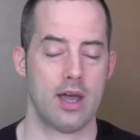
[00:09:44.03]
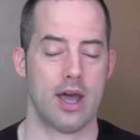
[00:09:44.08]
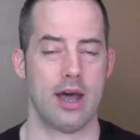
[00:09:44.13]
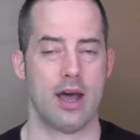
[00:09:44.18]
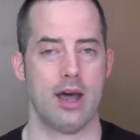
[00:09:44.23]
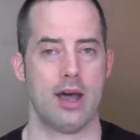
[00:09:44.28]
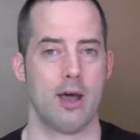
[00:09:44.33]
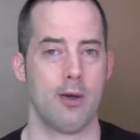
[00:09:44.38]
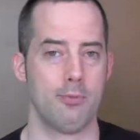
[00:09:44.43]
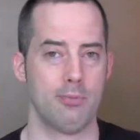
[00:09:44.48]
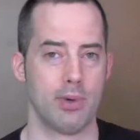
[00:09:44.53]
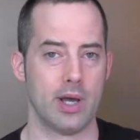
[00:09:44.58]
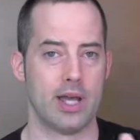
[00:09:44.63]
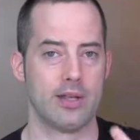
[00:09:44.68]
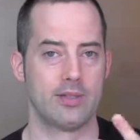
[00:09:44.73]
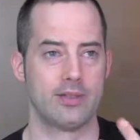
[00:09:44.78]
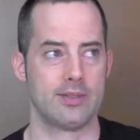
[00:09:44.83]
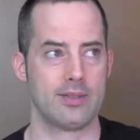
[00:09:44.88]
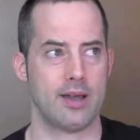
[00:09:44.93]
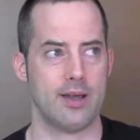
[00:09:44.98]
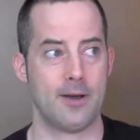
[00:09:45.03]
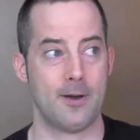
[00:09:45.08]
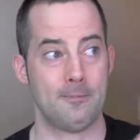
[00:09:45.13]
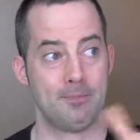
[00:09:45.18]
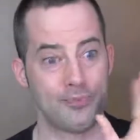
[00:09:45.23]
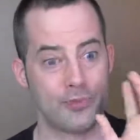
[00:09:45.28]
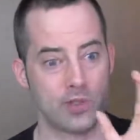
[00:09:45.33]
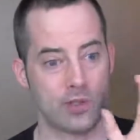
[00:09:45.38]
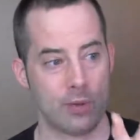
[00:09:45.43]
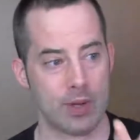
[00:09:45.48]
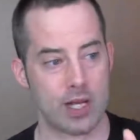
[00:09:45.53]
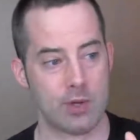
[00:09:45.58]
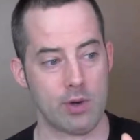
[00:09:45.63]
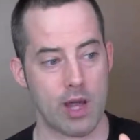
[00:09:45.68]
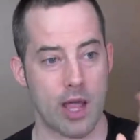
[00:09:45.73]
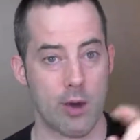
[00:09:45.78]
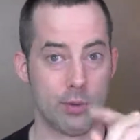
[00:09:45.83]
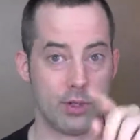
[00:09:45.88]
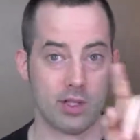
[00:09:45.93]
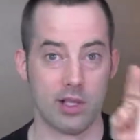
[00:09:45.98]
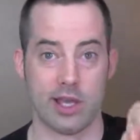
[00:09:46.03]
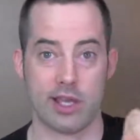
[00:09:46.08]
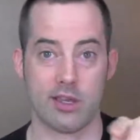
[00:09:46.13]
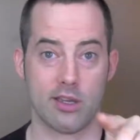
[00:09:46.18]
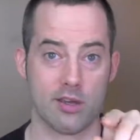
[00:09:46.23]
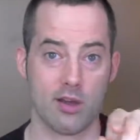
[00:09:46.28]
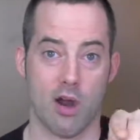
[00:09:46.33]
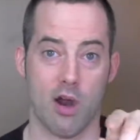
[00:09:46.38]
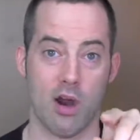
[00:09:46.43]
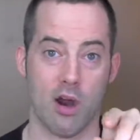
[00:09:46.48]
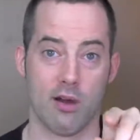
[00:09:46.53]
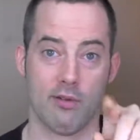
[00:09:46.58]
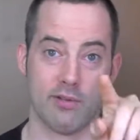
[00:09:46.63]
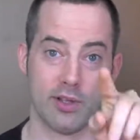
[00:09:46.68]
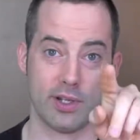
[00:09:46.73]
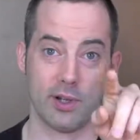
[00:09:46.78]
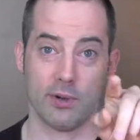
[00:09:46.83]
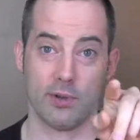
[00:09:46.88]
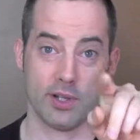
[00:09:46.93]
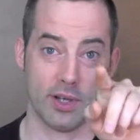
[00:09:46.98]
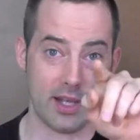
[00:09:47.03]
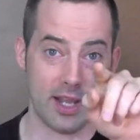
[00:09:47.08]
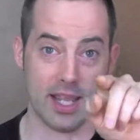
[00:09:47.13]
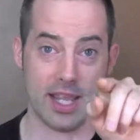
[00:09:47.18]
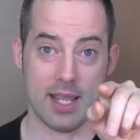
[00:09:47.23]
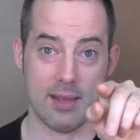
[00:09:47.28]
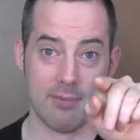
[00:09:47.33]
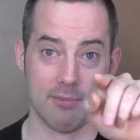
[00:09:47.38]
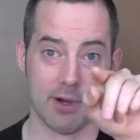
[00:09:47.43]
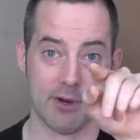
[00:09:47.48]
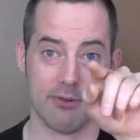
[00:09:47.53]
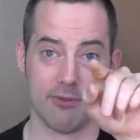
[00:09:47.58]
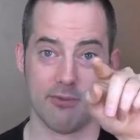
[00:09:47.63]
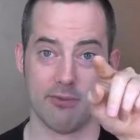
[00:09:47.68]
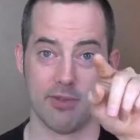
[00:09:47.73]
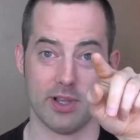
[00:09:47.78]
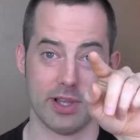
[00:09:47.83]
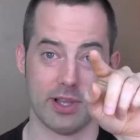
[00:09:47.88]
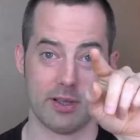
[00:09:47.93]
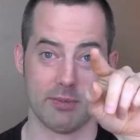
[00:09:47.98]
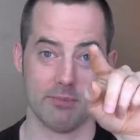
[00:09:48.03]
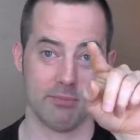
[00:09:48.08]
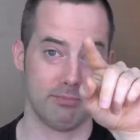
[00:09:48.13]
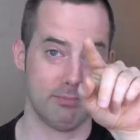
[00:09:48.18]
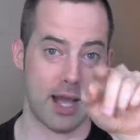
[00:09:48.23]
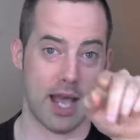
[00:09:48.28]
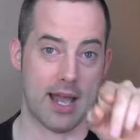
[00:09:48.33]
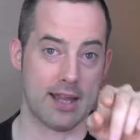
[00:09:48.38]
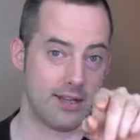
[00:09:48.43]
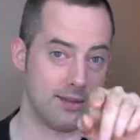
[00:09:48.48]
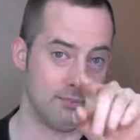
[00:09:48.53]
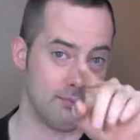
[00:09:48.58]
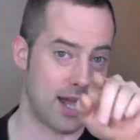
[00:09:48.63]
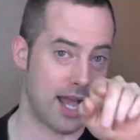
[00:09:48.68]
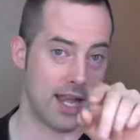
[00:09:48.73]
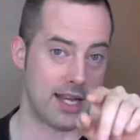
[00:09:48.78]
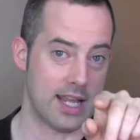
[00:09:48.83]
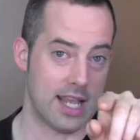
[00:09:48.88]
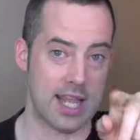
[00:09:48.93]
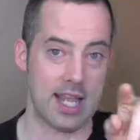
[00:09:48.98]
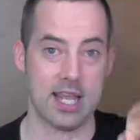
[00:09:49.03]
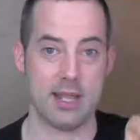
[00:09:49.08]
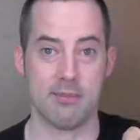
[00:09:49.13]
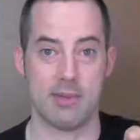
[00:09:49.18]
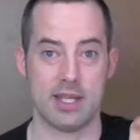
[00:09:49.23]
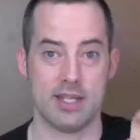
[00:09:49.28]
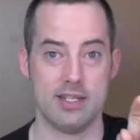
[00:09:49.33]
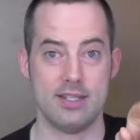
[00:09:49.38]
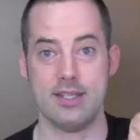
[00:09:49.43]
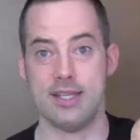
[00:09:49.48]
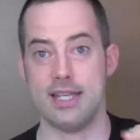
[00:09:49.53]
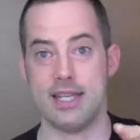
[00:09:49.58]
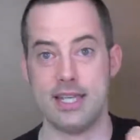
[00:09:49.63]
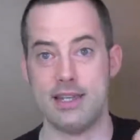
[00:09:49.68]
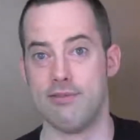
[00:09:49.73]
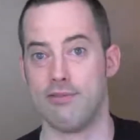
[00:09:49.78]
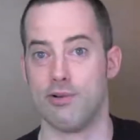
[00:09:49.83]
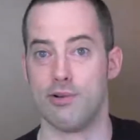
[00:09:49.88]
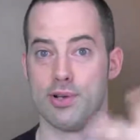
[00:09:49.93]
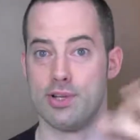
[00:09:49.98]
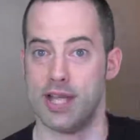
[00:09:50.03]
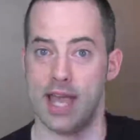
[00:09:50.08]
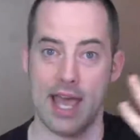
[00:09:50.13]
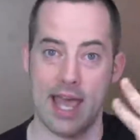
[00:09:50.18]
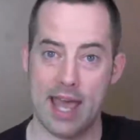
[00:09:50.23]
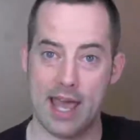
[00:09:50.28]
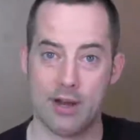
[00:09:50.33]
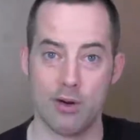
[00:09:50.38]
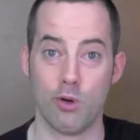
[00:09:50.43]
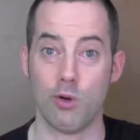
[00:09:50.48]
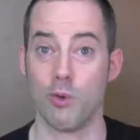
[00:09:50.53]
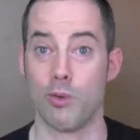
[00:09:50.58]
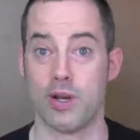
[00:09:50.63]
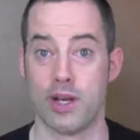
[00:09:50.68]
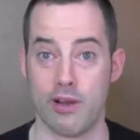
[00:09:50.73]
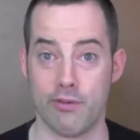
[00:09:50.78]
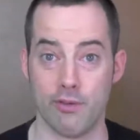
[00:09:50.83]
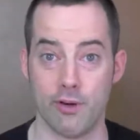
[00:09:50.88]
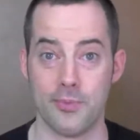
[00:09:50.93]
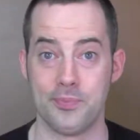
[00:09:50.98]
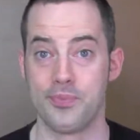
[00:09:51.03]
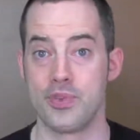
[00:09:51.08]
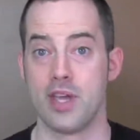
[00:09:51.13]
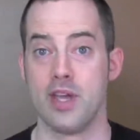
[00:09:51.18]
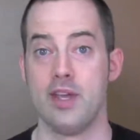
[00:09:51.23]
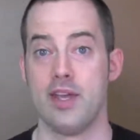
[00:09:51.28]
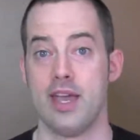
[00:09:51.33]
Uh, but, um, so anyway, I would like carve, you know, the name of like my, my name and D for dad or whatever.